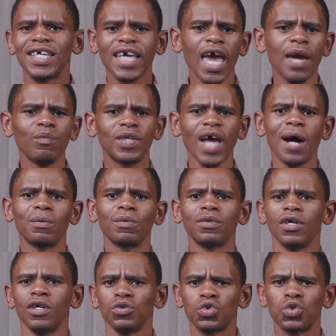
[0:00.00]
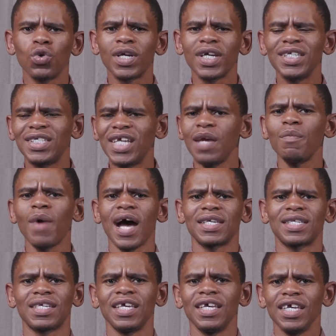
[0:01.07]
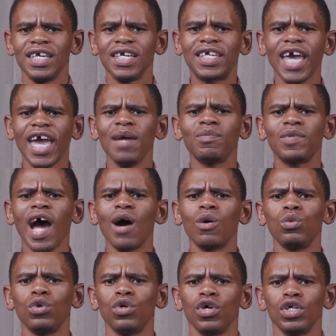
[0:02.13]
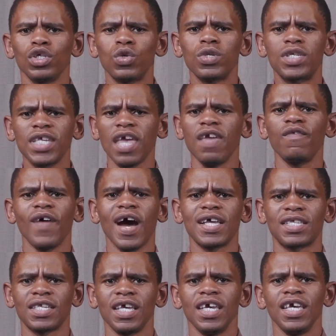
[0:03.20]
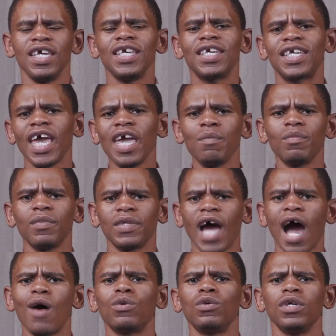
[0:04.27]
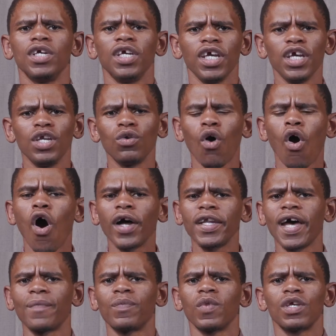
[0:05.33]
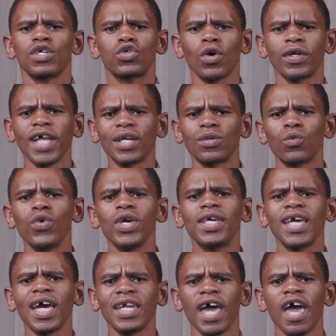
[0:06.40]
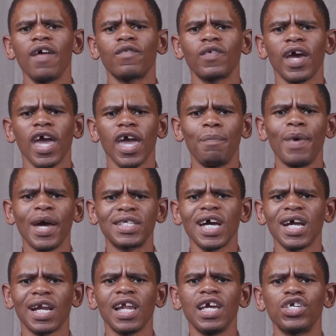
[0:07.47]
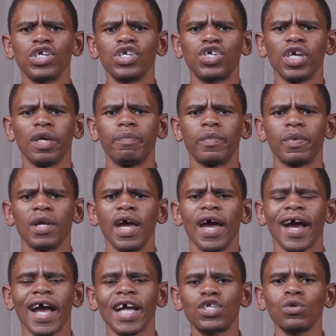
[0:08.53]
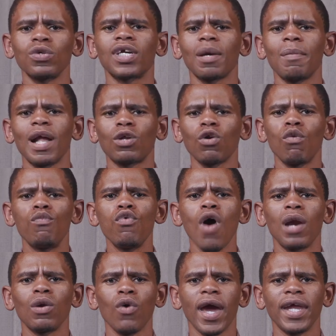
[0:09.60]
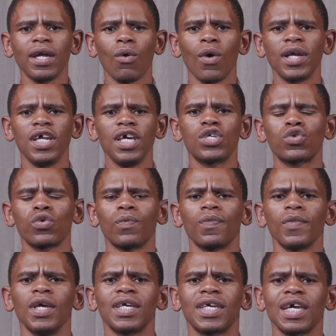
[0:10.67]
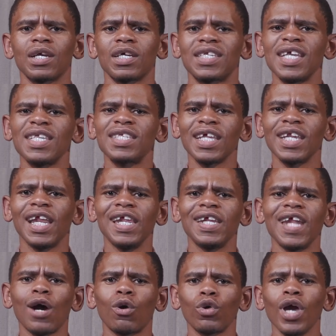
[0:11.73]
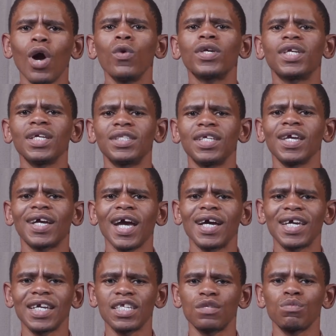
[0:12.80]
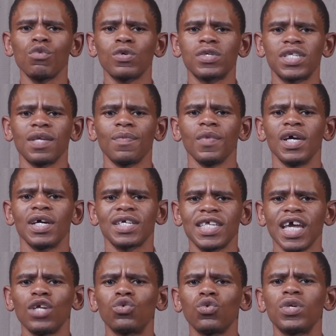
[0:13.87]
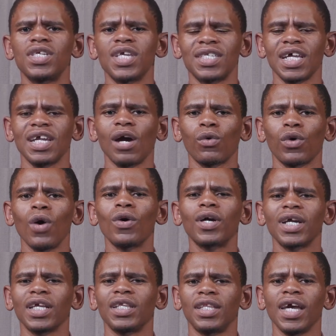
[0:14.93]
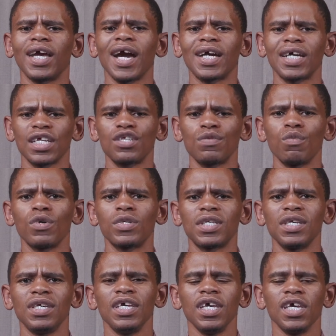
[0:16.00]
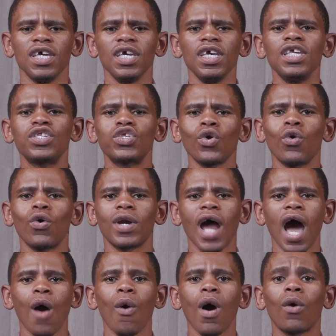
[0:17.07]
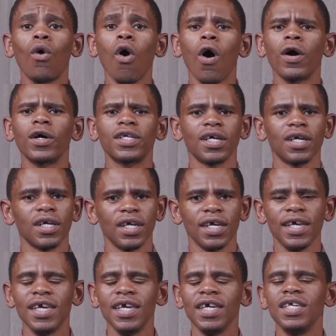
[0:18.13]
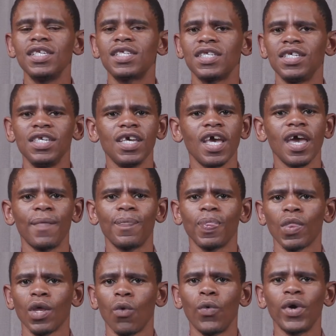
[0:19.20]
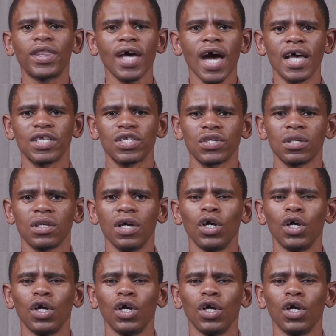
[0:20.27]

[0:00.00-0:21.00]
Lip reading: came down to redeem us. He came down to save us. He came down in order so that we can have a better relationship. Ka tsone ke batlo bua le wena ngwaneso. Ke re sentse ne le nako ya ukiteka Christmas, re sa itukisetsa nako ya ukiteka Christmas. Itse gore our God is here with us.